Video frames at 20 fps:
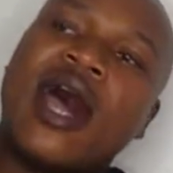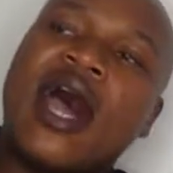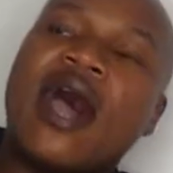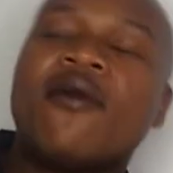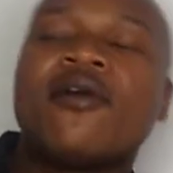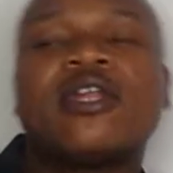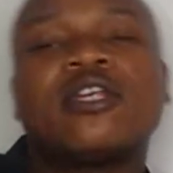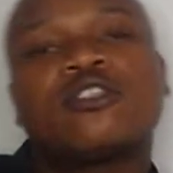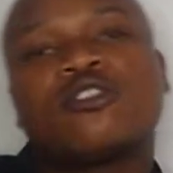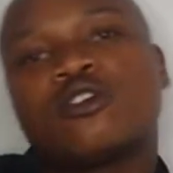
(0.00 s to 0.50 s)
I
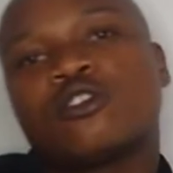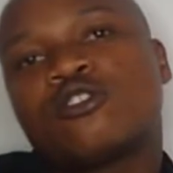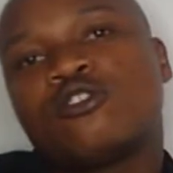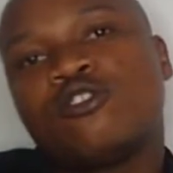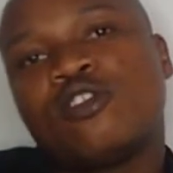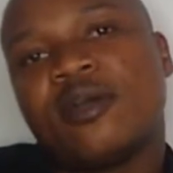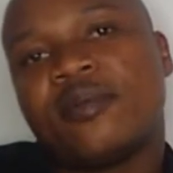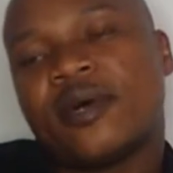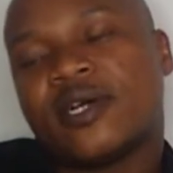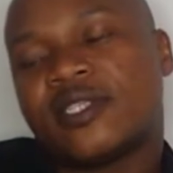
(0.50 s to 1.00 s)
want to talk to
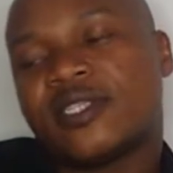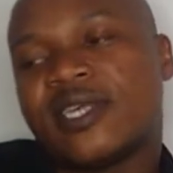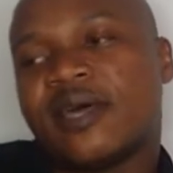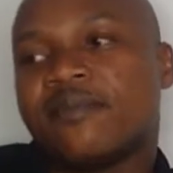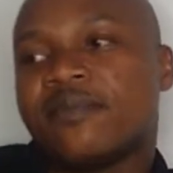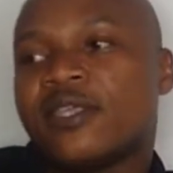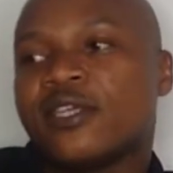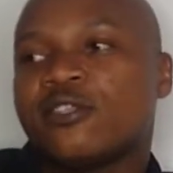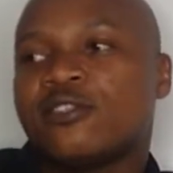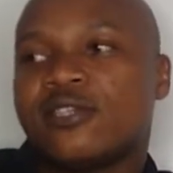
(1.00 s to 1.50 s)
you about
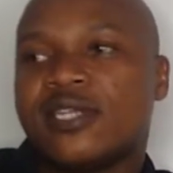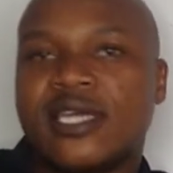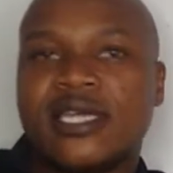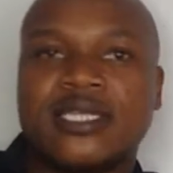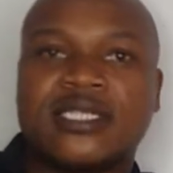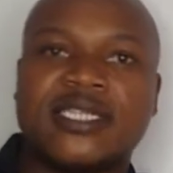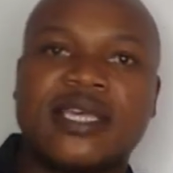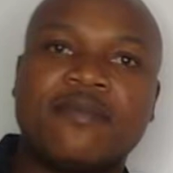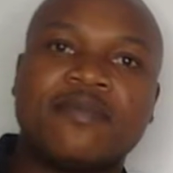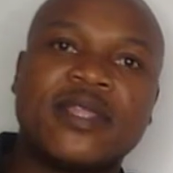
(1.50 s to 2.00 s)
something today,
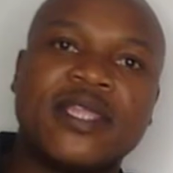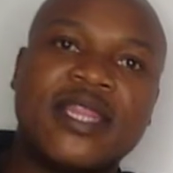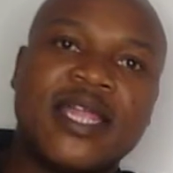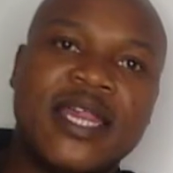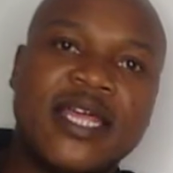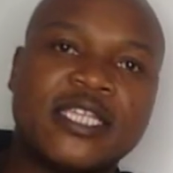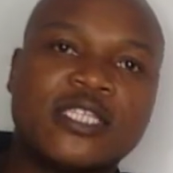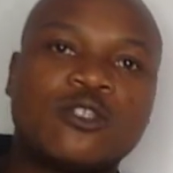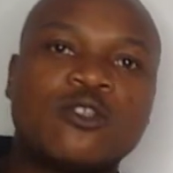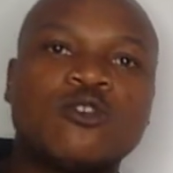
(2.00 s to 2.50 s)
something that
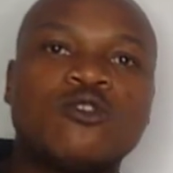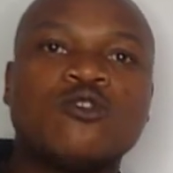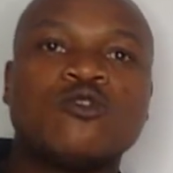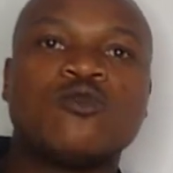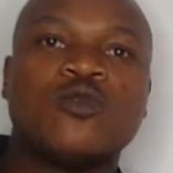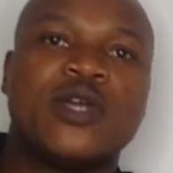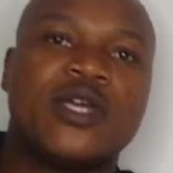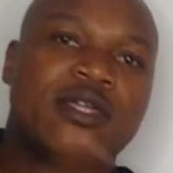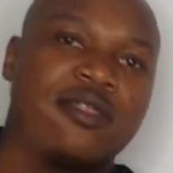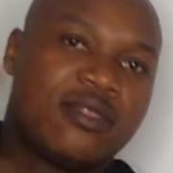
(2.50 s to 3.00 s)
has to do
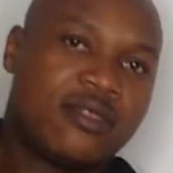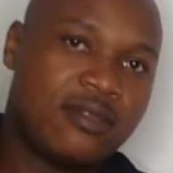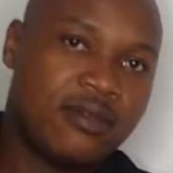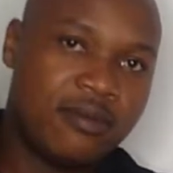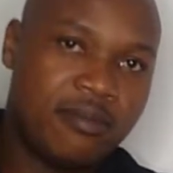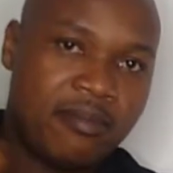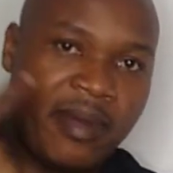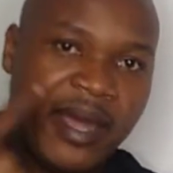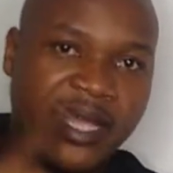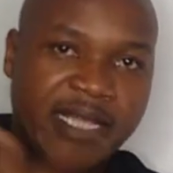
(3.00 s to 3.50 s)
with
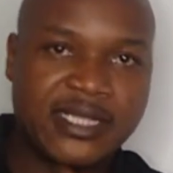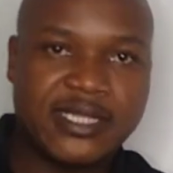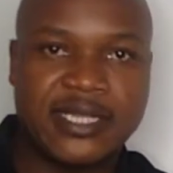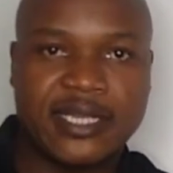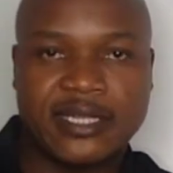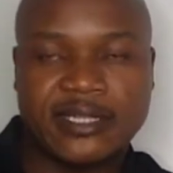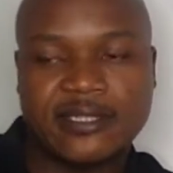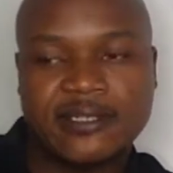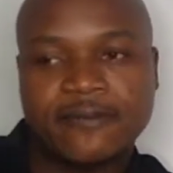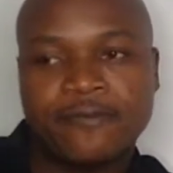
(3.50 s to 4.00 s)

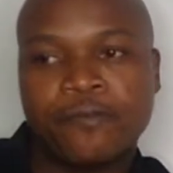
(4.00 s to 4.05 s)
mindset.